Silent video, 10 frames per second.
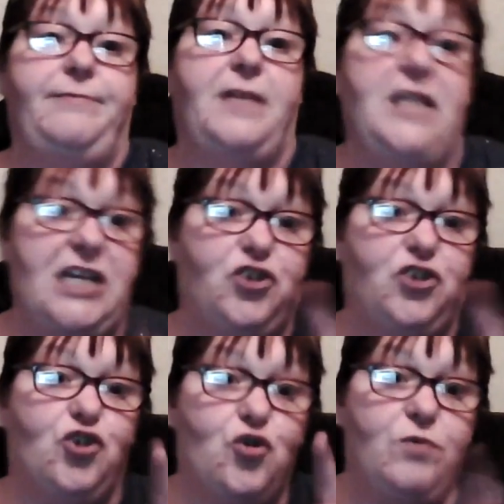That's
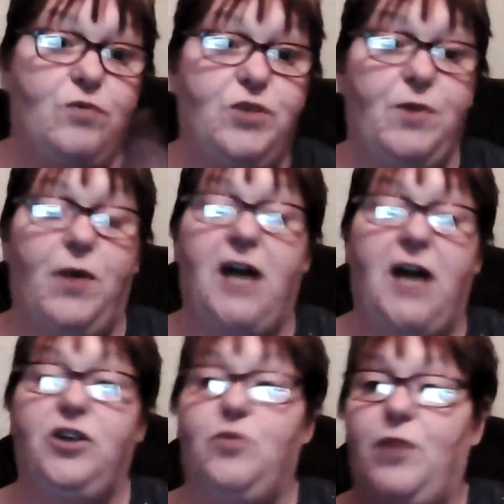just come to me
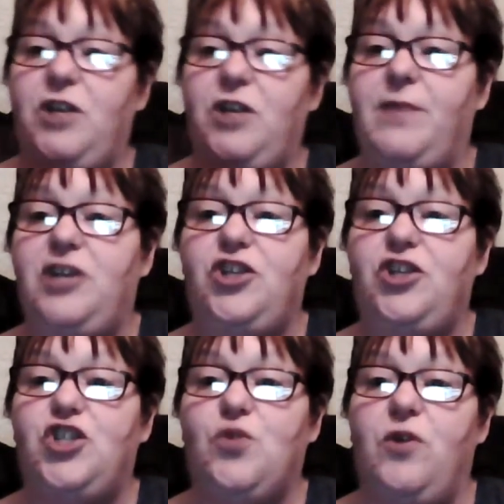when you mentioned
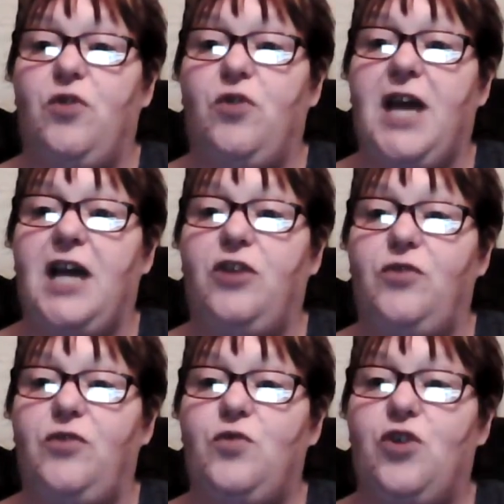squirrel,
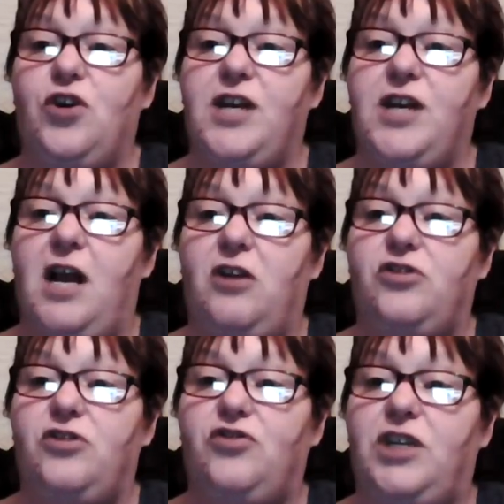kangaroo, crocodile,
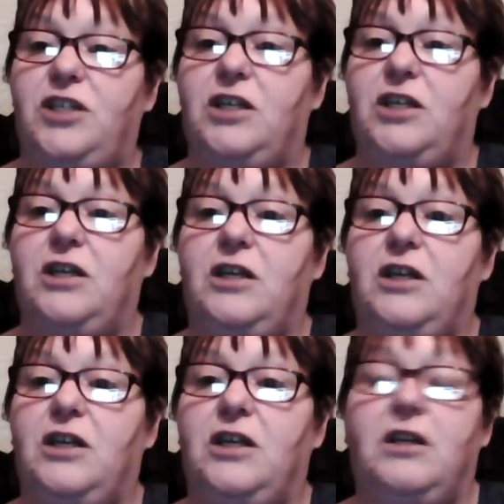ostrich.
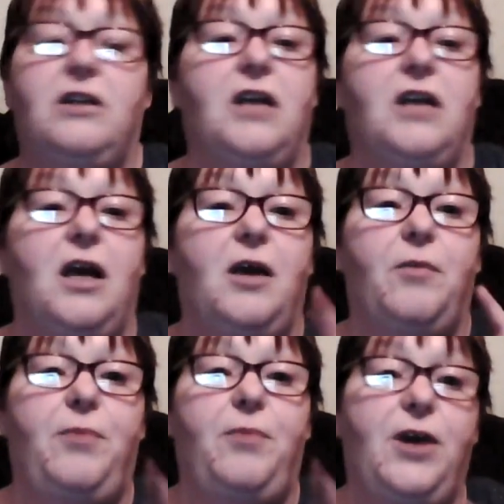
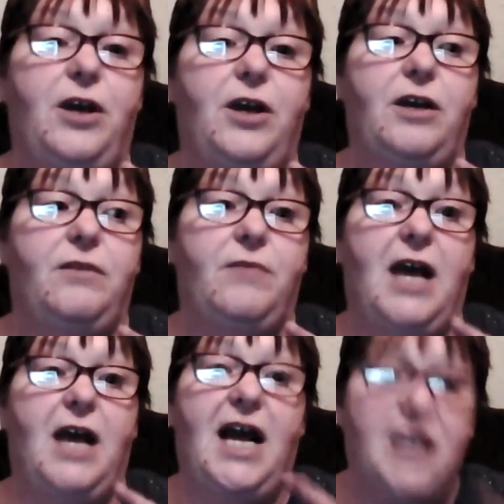But
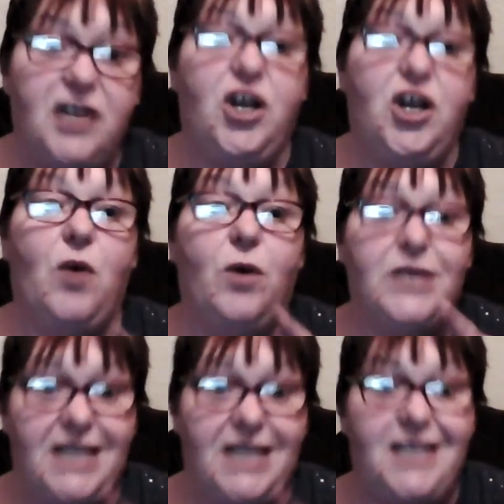I didn't know I
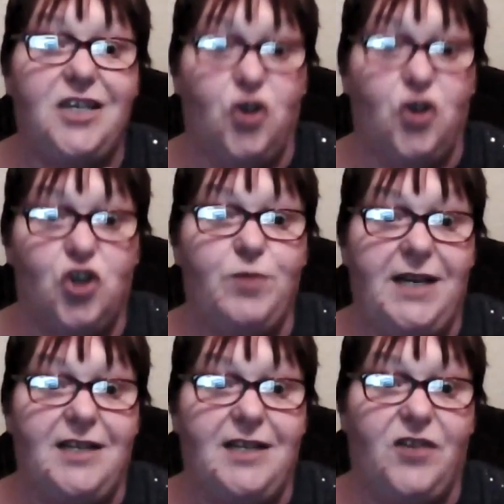was eating horse
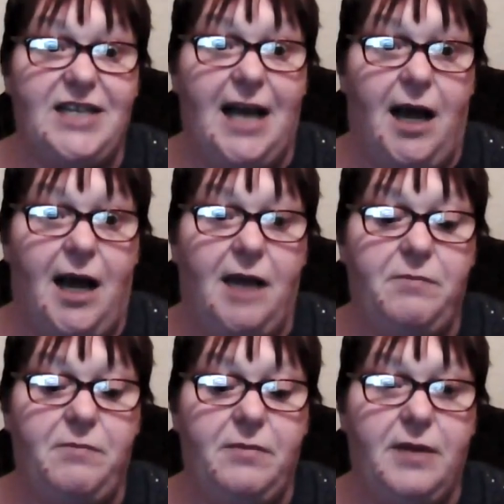meat at the
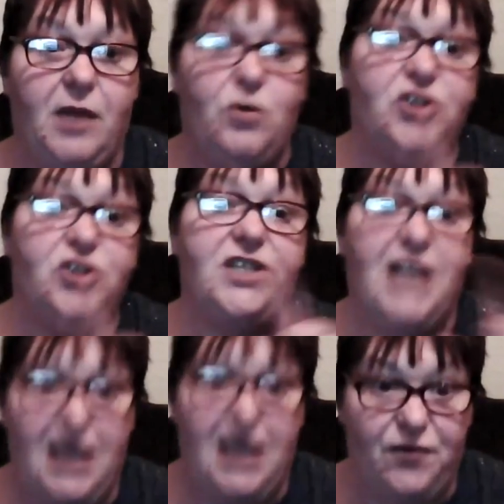time. It wasn't
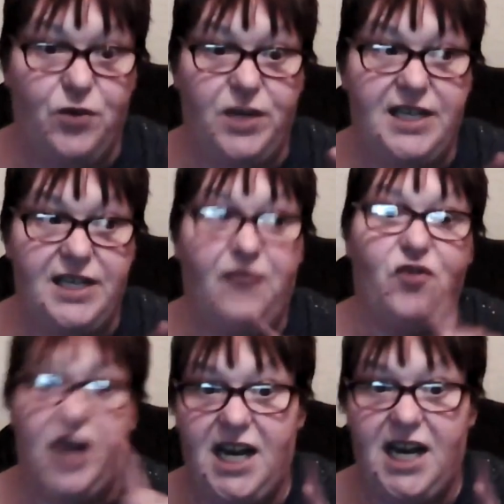till afterwards,
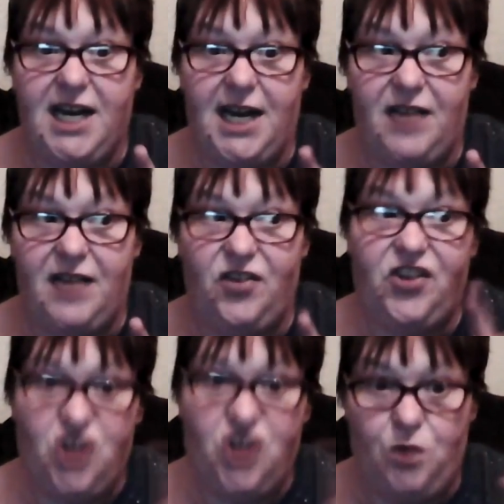after I'd eaten it, that they
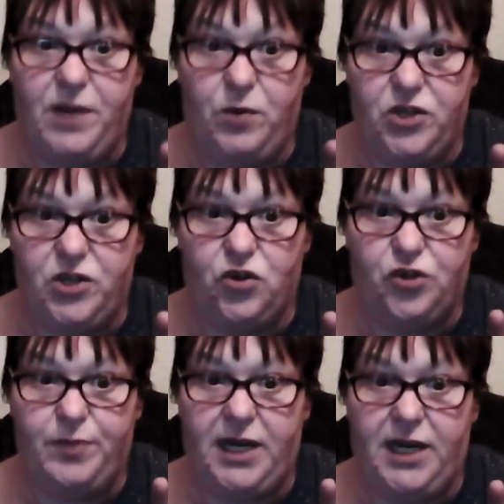told me it was
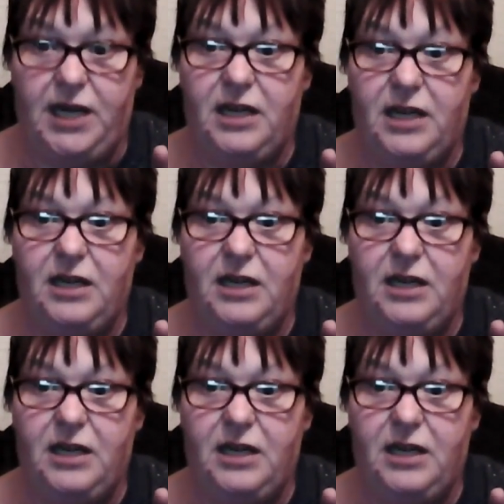horse meat.